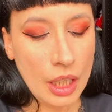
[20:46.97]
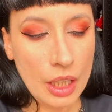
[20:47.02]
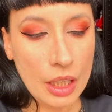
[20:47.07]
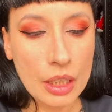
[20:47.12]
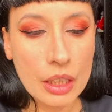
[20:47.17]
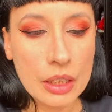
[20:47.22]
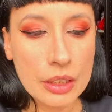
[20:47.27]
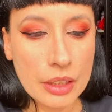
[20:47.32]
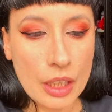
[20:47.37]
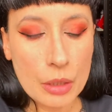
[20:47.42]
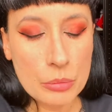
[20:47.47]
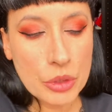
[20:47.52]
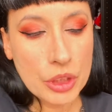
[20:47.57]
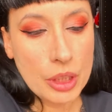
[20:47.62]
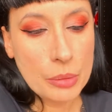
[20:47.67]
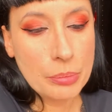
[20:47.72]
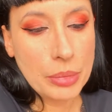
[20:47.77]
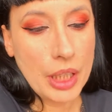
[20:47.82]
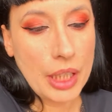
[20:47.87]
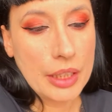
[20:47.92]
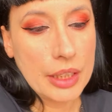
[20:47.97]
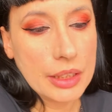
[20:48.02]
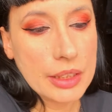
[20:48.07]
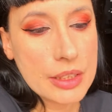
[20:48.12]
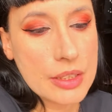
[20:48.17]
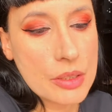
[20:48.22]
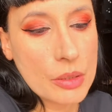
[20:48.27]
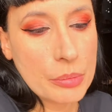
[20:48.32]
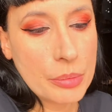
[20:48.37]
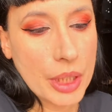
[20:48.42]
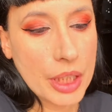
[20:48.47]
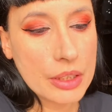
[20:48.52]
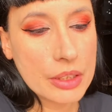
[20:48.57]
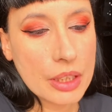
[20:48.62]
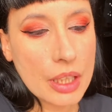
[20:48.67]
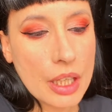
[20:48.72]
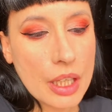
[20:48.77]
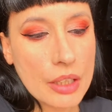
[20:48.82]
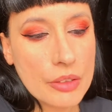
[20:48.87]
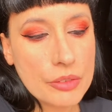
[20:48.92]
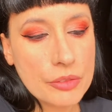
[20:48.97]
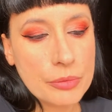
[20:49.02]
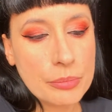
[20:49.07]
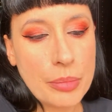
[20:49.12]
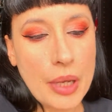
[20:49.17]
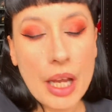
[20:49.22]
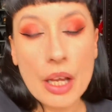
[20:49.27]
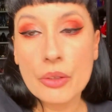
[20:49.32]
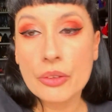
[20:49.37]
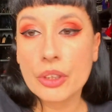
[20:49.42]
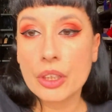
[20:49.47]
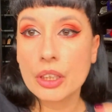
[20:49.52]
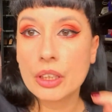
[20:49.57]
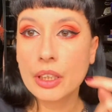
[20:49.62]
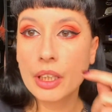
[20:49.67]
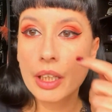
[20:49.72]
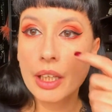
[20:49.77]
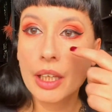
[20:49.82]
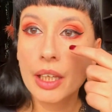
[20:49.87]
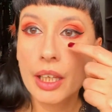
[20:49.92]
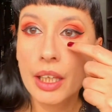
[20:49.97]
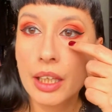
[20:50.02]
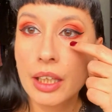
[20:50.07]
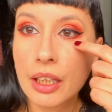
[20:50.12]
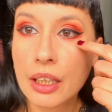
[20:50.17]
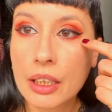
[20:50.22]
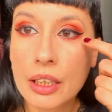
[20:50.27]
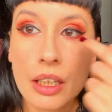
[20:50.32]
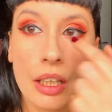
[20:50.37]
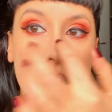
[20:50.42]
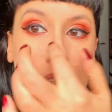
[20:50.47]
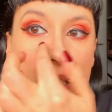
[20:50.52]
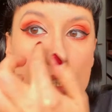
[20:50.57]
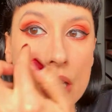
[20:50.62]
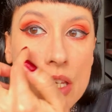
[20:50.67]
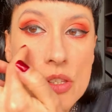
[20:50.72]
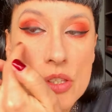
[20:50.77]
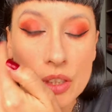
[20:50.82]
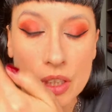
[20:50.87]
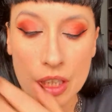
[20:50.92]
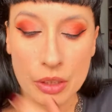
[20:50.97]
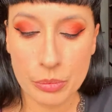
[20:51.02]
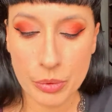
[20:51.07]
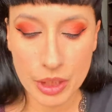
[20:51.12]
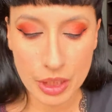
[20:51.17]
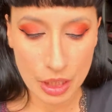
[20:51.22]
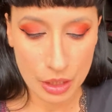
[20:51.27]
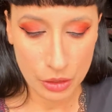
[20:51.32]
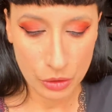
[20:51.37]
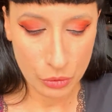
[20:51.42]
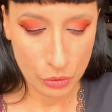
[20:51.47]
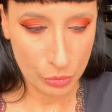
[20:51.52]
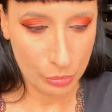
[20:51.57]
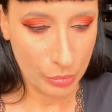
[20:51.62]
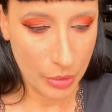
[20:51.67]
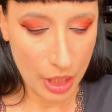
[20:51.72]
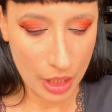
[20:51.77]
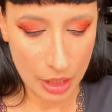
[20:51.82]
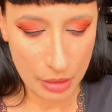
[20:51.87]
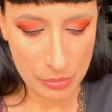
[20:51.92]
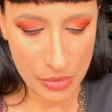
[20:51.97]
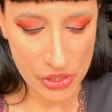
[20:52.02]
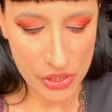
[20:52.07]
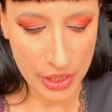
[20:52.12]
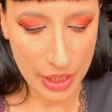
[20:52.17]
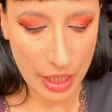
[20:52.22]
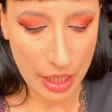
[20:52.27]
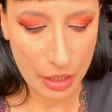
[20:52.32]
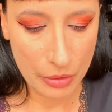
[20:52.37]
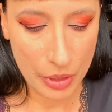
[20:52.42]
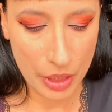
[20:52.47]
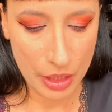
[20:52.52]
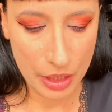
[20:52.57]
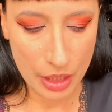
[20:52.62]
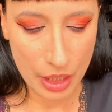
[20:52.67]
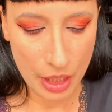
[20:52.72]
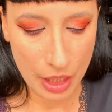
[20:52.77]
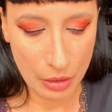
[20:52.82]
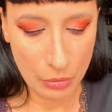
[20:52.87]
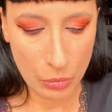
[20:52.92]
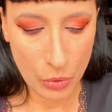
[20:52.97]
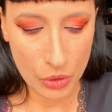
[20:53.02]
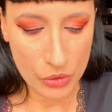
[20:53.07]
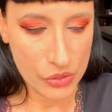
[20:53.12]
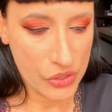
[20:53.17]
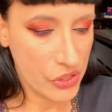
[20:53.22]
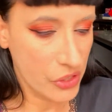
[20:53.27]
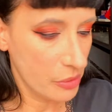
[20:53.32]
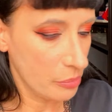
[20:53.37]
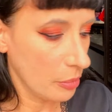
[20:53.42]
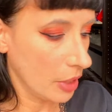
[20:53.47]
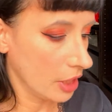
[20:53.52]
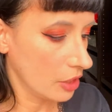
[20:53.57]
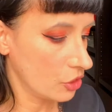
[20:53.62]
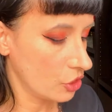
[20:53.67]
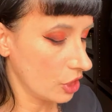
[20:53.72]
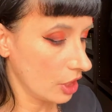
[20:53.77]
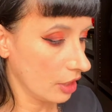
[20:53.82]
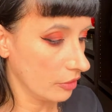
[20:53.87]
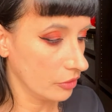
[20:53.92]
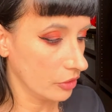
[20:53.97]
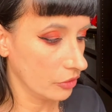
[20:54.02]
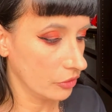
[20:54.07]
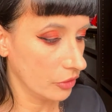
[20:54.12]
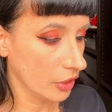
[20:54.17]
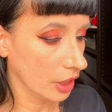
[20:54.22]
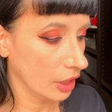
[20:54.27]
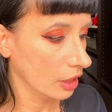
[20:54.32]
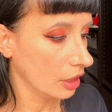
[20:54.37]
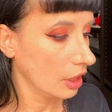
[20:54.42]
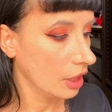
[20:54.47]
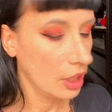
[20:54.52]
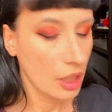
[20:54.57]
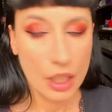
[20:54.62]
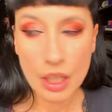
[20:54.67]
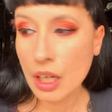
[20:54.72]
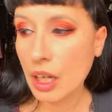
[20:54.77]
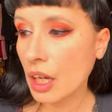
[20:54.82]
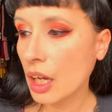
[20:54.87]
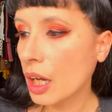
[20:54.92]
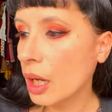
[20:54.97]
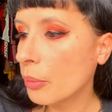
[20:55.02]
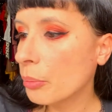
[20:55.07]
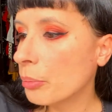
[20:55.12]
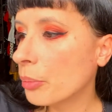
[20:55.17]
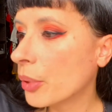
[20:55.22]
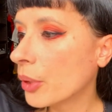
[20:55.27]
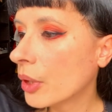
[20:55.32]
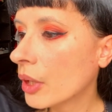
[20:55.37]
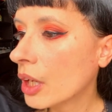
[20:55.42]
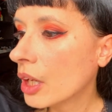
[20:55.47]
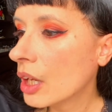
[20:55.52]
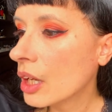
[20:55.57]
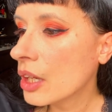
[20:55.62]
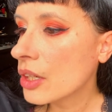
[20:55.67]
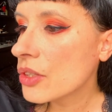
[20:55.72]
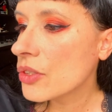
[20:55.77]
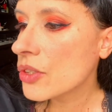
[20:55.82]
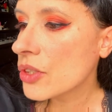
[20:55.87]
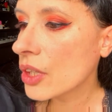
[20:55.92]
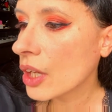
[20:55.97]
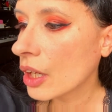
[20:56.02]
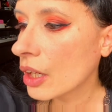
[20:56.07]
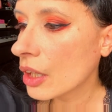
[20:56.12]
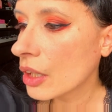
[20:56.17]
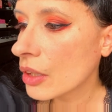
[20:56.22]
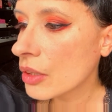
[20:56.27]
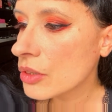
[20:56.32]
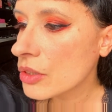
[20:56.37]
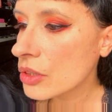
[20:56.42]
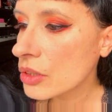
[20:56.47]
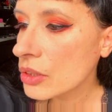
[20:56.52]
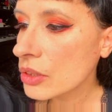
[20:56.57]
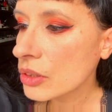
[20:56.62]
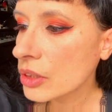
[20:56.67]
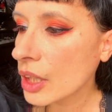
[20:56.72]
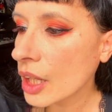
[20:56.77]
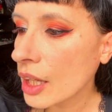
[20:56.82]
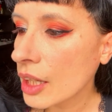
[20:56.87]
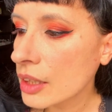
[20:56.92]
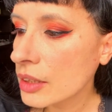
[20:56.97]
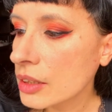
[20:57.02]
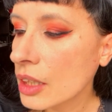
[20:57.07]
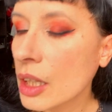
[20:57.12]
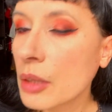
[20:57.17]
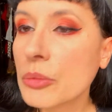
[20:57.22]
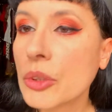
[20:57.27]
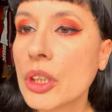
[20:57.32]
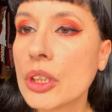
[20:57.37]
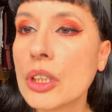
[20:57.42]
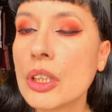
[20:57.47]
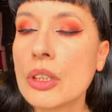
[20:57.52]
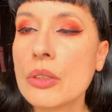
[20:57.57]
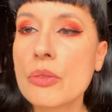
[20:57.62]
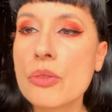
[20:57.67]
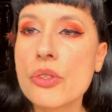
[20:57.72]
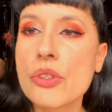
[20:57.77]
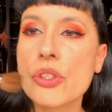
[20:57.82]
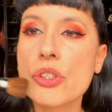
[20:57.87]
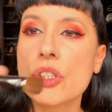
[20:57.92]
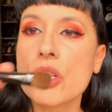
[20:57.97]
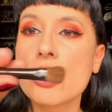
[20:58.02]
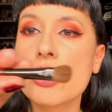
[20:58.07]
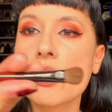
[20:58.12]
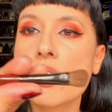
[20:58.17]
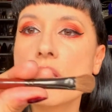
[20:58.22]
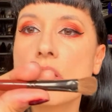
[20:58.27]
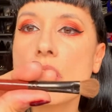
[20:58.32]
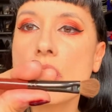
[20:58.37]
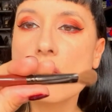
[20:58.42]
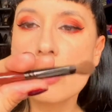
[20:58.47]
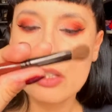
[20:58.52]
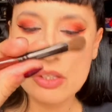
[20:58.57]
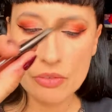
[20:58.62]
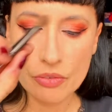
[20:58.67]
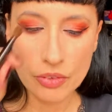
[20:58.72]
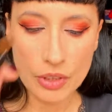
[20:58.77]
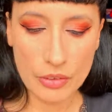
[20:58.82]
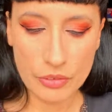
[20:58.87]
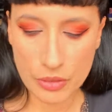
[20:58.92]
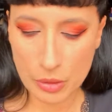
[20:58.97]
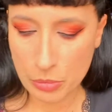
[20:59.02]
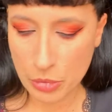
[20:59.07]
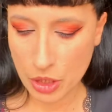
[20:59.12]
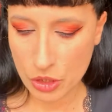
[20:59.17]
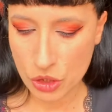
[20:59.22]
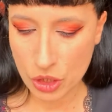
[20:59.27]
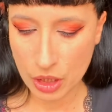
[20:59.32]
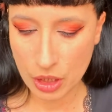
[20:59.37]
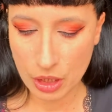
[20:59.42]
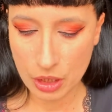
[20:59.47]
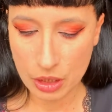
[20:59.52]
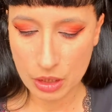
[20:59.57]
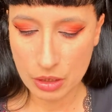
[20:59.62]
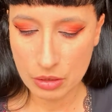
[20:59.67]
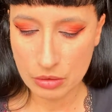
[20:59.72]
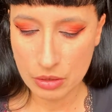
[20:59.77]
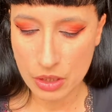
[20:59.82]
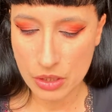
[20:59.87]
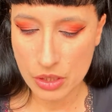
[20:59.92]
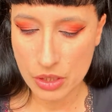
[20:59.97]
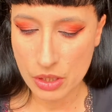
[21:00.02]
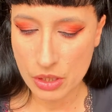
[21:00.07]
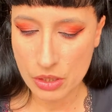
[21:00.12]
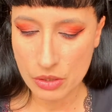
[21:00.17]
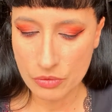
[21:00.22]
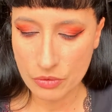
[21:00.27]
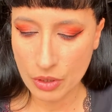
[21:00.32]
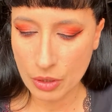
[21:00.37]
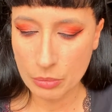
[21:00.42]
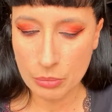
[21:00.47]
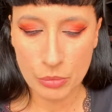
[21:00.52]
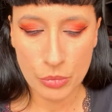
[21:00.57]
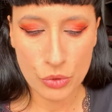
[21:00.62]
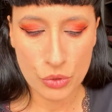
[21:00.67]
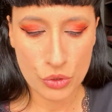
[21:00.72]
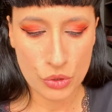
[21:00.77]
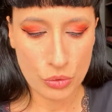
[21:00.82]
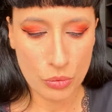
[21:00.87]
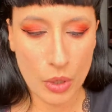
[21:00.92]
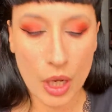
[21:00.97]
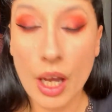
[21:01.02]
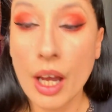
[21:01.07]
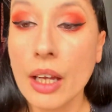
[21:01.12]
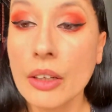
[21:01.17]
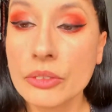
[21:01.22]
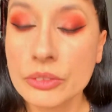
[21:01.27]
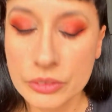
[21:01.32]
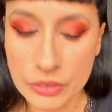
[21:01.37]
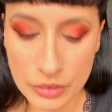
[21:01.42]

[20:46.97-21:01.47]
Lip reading: Now I'm going to apply a little bit of powder here, so that when I do my mascara I won't smudge everything up. So to do that I'm going to use just this fluffy brush here. This is from Bourjois.